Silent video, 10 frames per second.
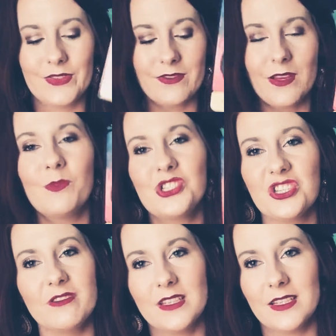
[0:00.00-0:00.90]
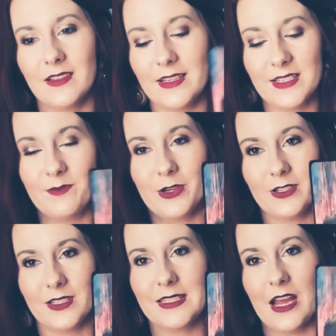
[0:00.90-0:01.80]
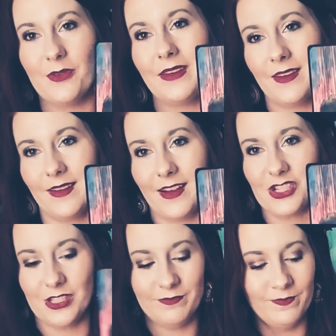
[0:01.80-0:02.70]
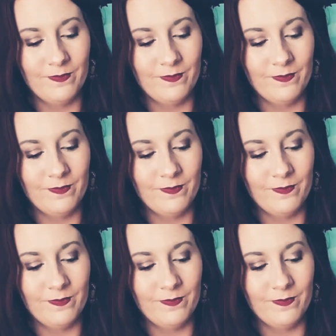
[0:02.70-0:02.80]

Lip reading: So someone's choosing to lay some burdens down in a connection.